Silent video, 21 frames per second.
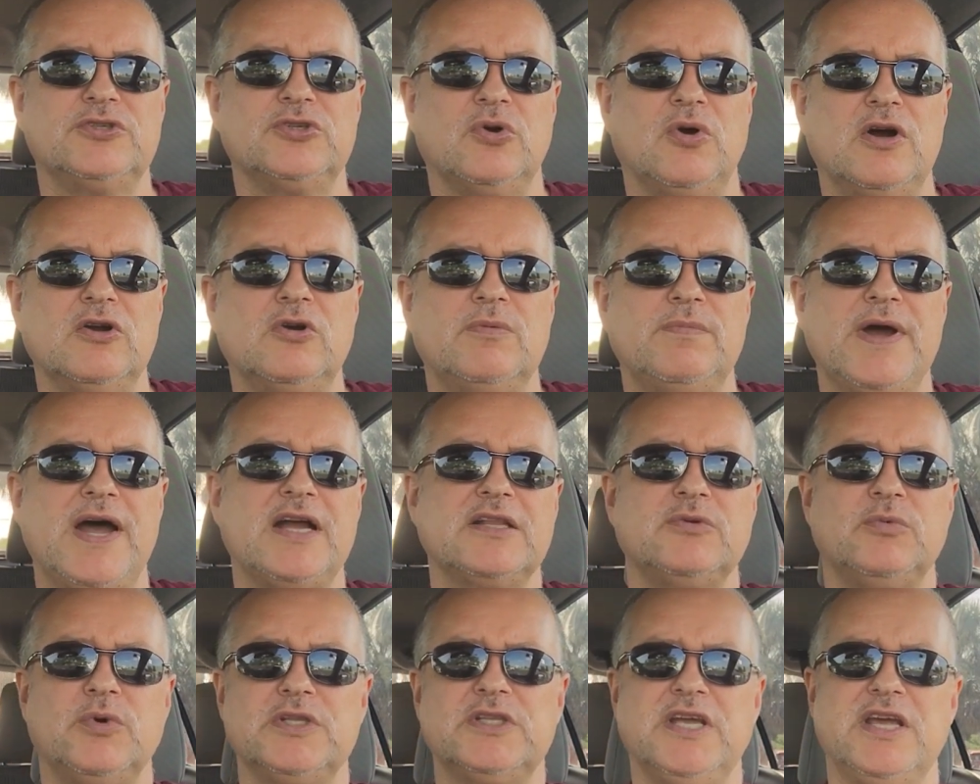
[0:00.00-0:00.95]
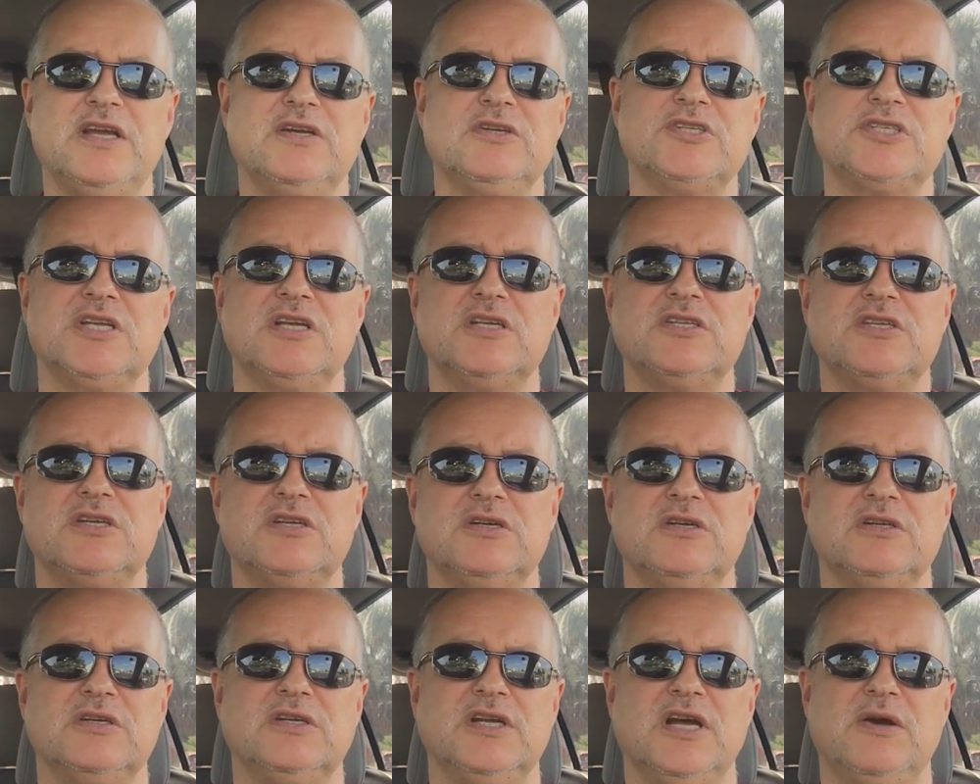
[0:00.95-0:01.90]
I'll go back to what Dale says
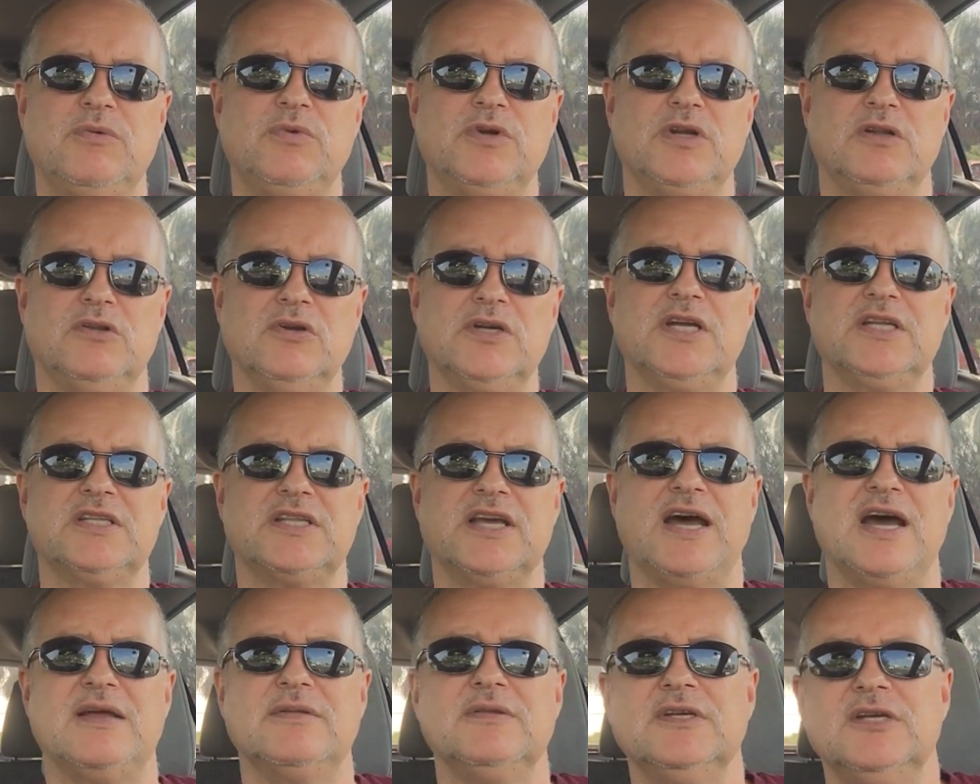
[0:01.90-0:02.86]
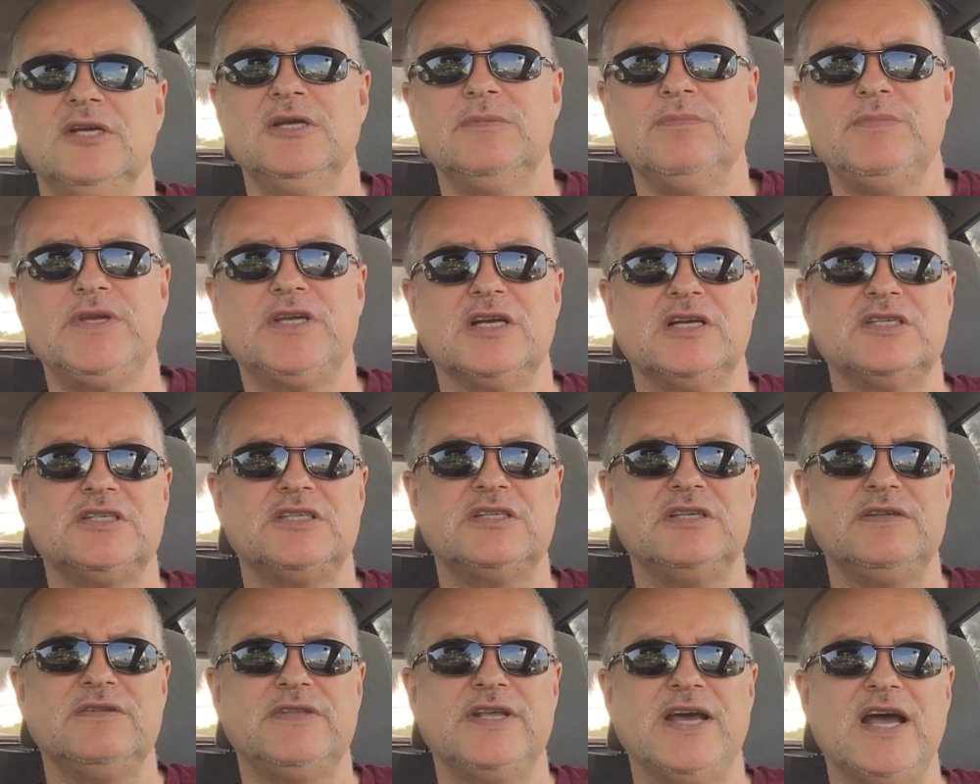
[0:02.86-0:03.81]
here, and I want to look at that, because
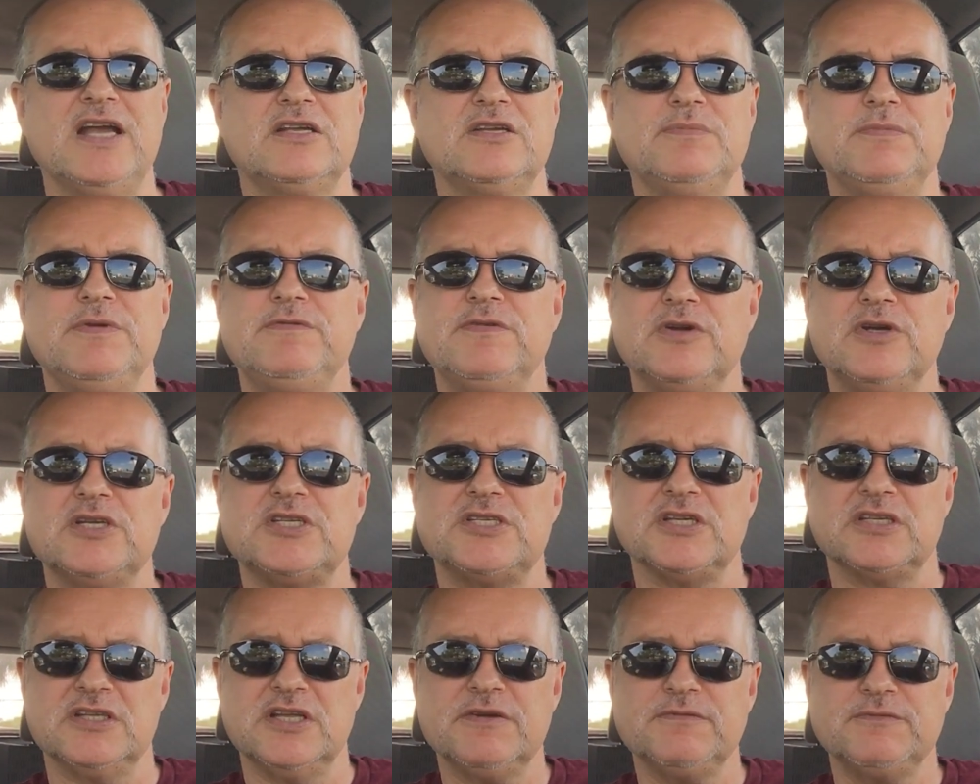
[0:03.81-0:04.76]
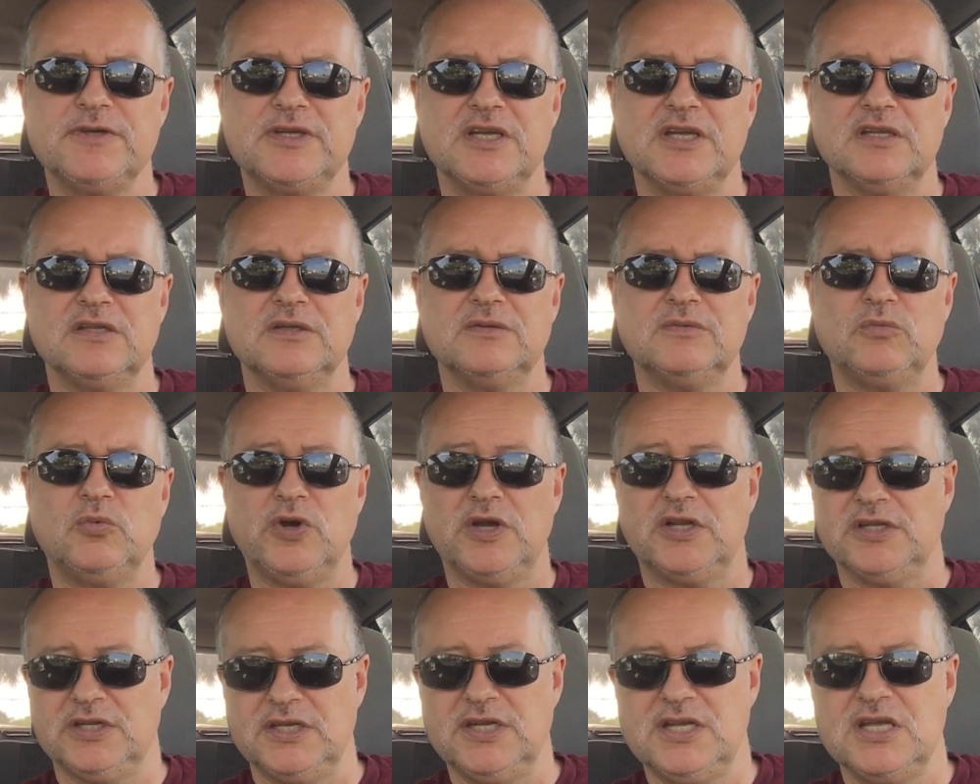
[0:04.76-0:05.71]
that could be very significant.
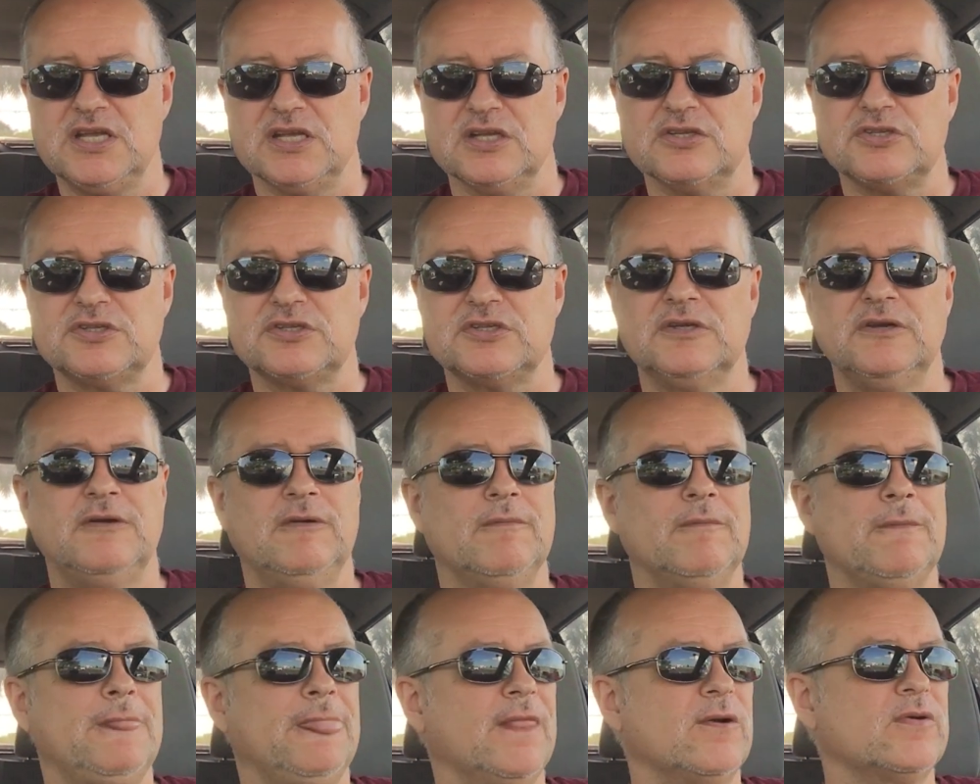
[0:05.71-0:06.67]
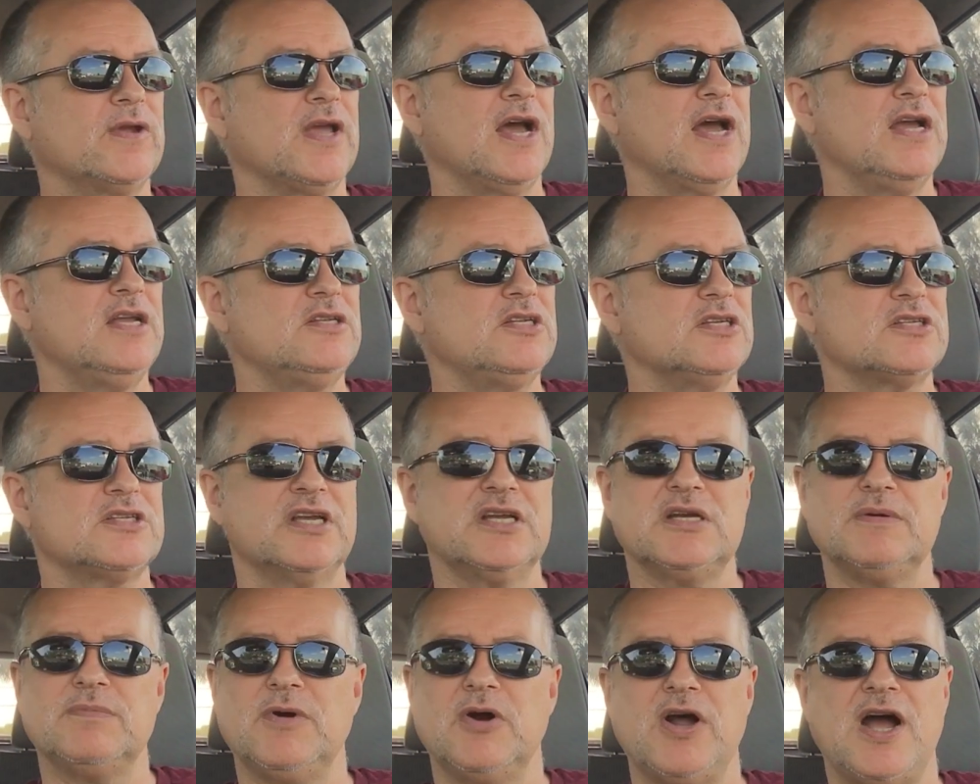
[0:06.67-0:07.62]
Well, it is. Okay, just
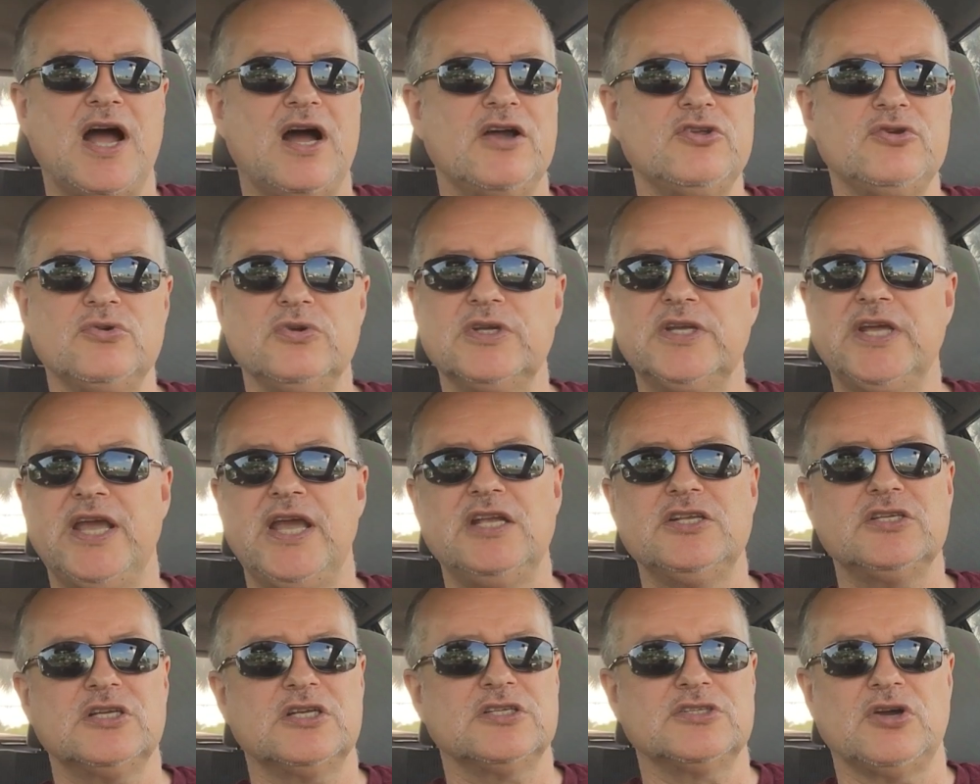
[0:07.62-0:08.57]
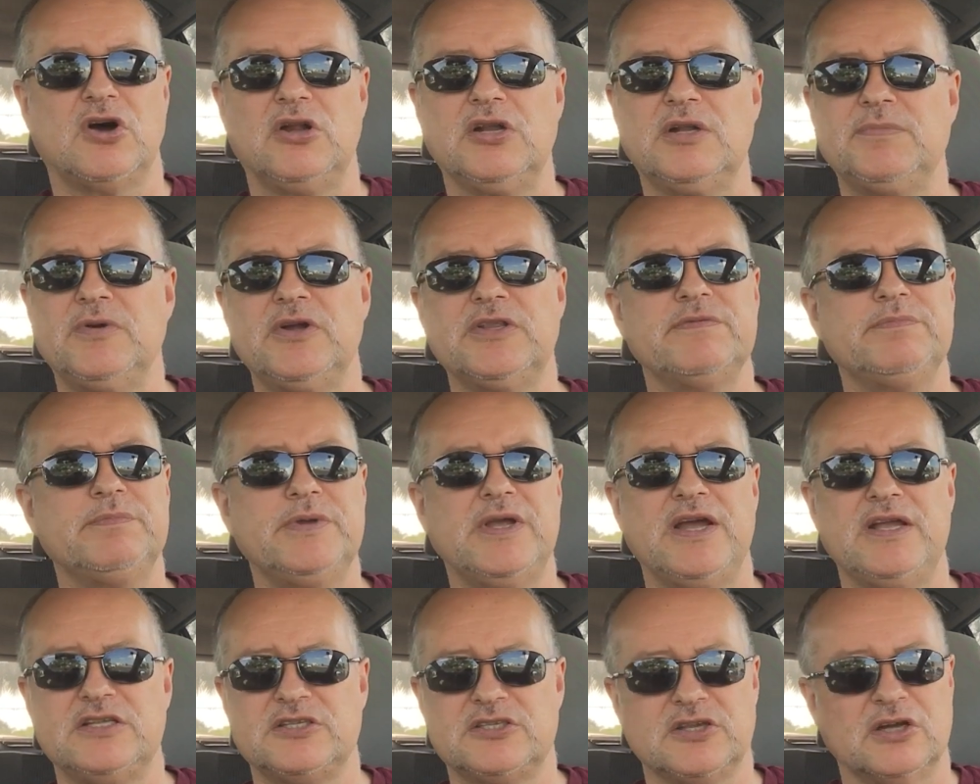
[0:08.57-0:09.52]
think about how you're engaging. It's all about
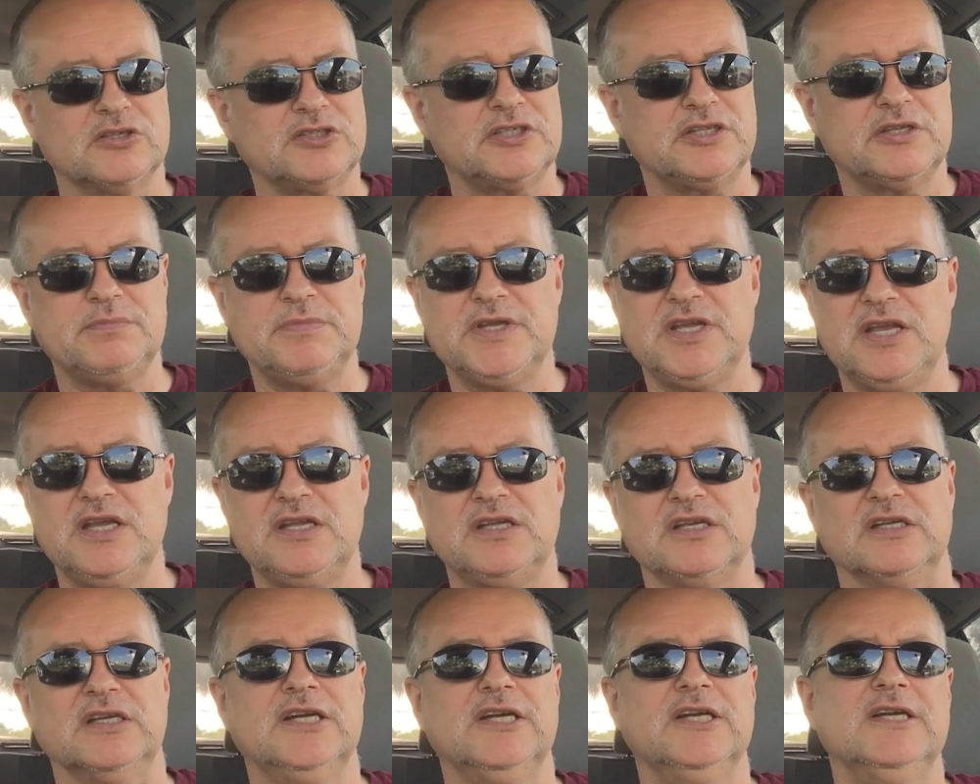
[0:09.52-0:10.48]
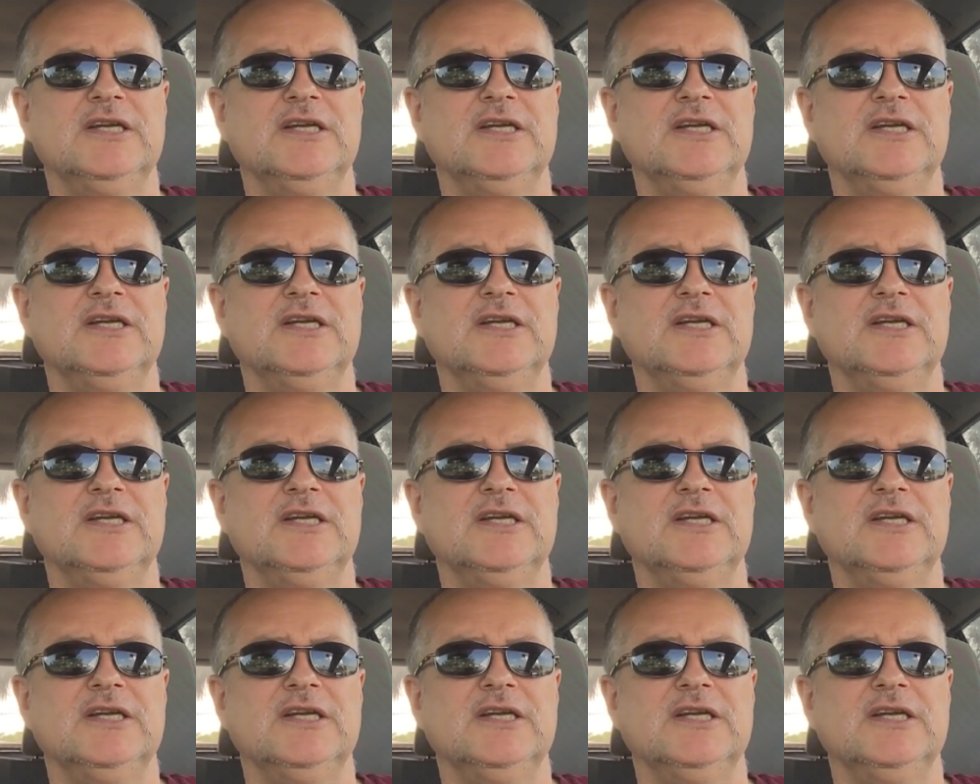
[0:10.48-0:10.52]
it starts at the beginning.